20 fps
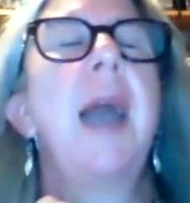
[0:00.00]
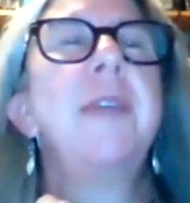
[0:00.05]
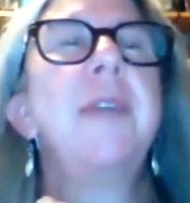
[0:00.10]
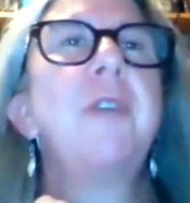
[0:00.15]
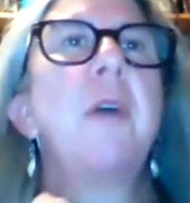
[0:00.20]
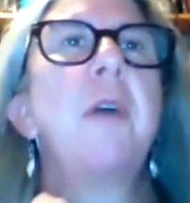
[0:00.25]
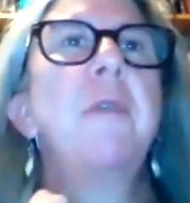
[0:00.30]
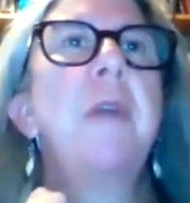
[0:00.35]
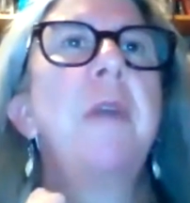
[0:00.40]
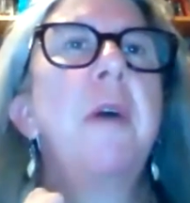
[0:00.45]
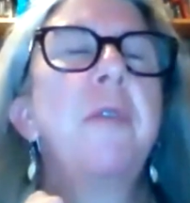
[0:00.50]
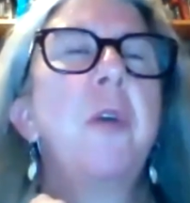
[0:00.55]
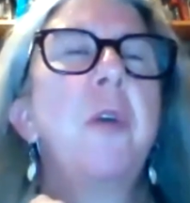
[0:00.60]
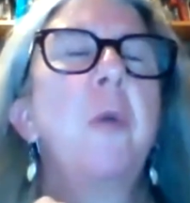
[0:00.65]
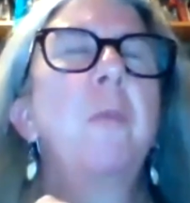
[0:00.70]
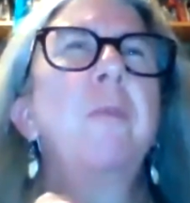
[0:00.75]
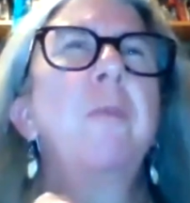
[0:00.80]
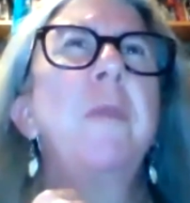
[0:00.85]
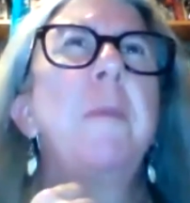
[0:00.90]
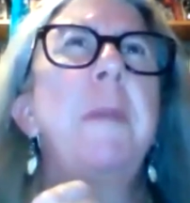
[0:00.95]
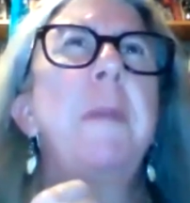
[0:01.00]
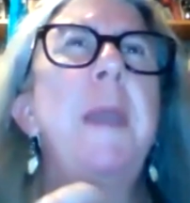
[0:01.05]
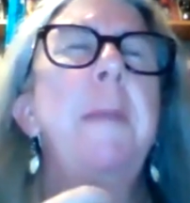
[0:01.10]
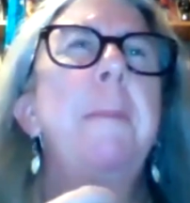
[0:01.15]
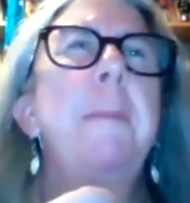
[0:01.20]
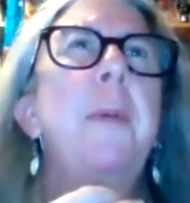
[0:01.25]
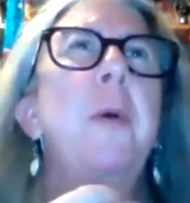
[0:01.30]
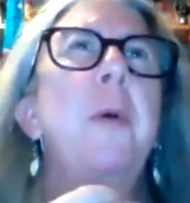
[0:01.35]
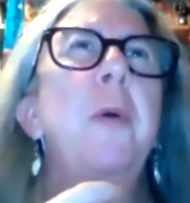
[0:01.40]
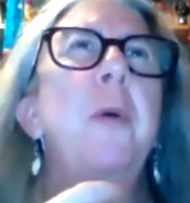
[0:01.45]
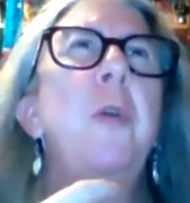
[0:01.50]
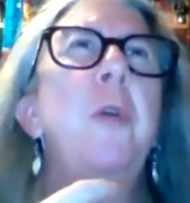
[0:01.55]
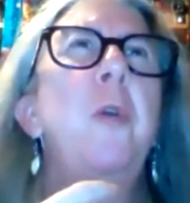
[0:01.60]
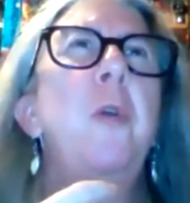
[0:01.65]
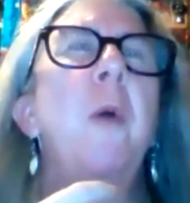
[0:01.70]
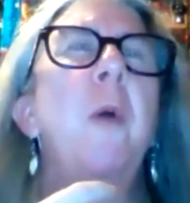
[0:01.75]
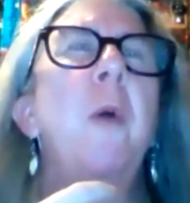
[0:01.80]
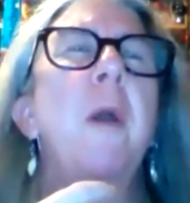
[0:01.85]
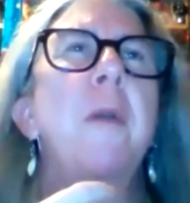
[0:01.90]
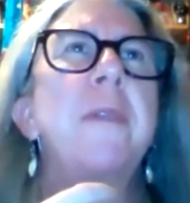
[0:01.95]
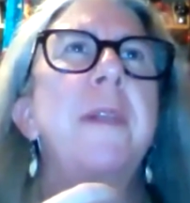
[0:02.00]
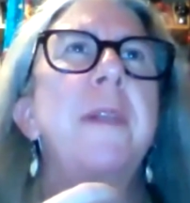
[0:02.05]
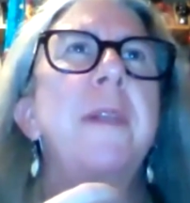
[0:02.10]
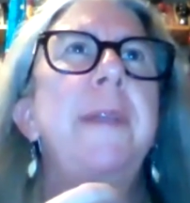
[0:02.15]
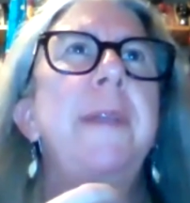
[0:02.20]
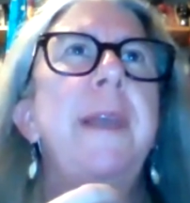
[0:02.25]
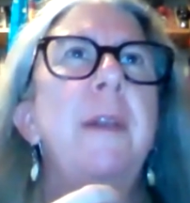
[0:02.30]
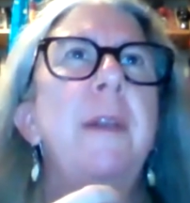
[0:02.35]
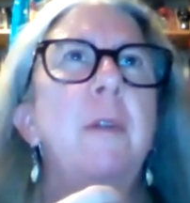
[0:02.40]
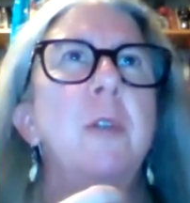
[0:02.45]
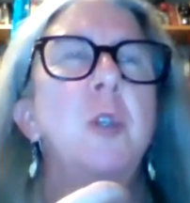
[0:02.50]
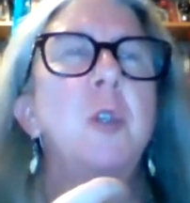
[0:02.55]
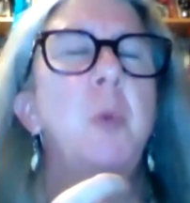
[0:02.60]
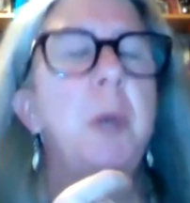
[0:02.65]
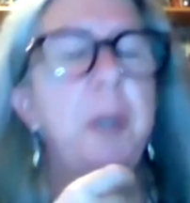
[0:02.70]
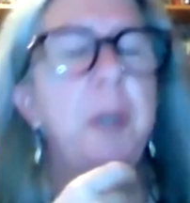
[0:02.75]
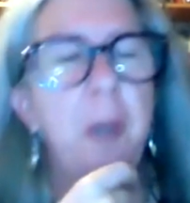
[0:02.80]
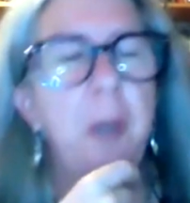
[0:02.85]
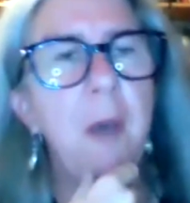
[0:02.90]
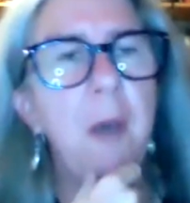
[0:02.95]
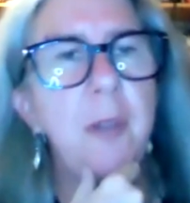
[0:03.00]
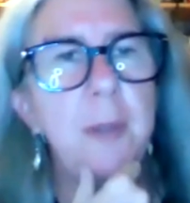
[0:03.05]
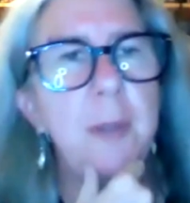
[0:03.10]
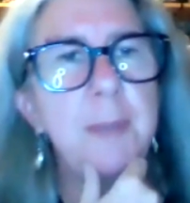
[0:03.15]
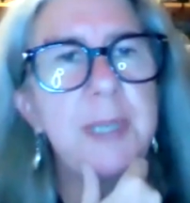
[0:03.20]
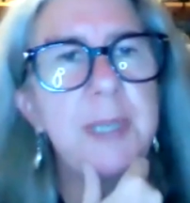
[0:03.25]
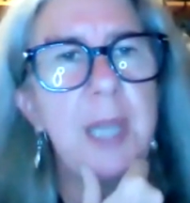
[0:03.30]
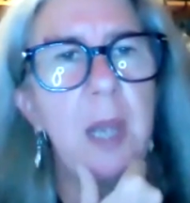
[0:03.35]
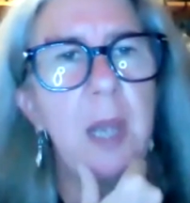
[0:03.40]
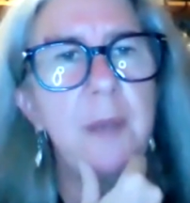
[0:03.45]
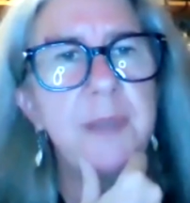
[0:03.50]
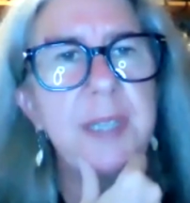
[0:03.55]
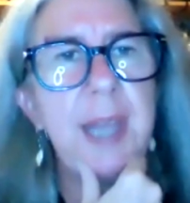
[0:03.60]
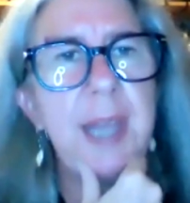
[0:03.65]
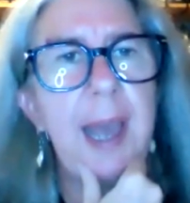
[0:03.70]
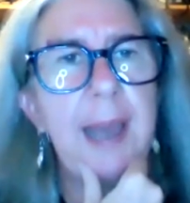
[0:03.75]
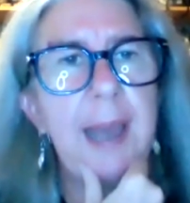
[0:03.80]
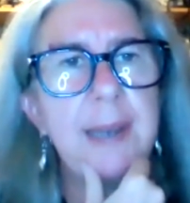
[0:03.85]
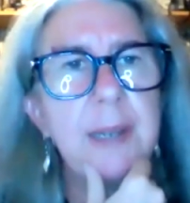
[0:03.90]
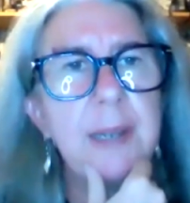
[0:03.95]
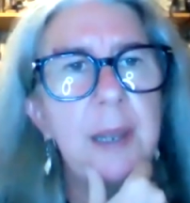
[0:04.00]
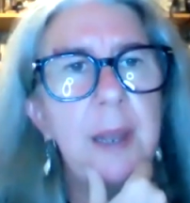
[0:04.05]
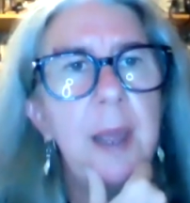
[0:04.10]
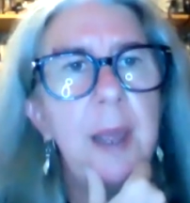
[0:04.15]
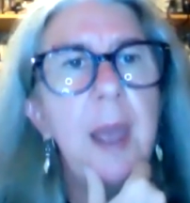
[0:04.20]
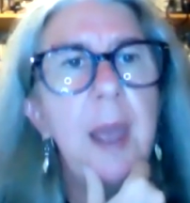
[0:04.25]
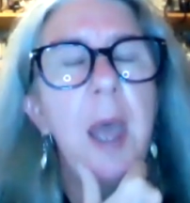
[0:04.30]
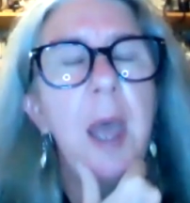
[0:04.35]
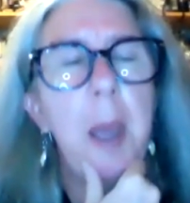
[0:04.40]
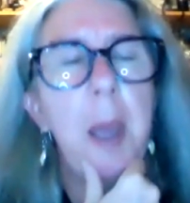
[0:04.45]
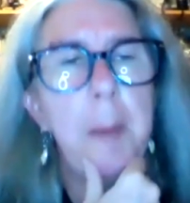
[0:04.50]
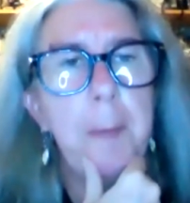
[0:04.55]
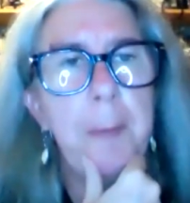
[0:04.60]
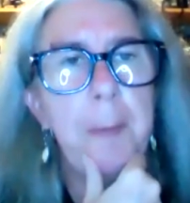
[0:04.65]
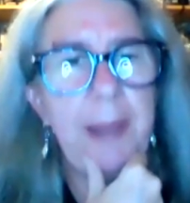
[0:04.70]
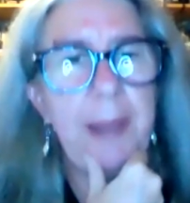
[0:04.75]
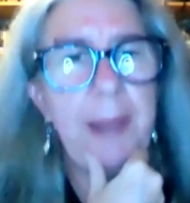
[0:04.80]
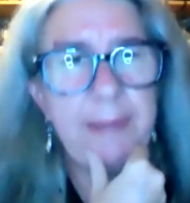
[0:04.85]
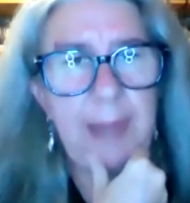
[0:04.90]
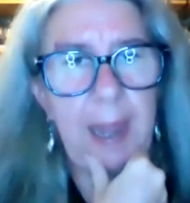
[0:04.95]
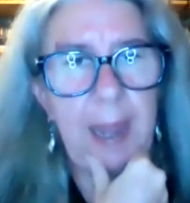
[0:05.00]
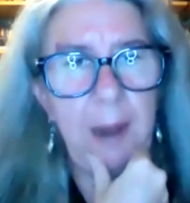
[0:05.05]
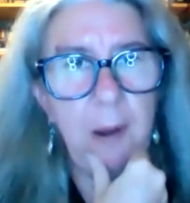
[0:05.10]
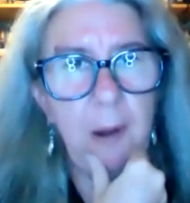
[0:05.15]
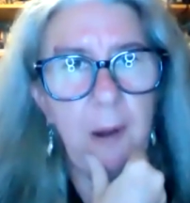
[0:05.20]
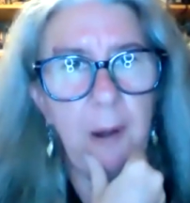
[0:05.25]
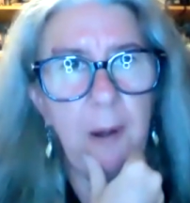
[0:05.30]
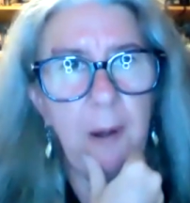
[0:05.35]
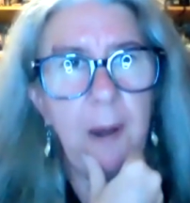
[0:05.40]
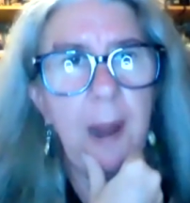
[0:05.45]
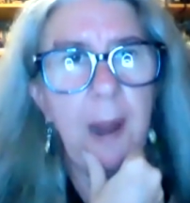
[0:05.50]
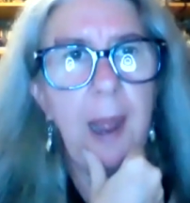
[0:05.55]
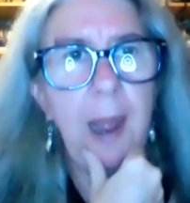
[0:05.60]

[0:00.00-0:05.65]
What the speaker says: I don't know that the people who are the leaders would call themselves that, but they are.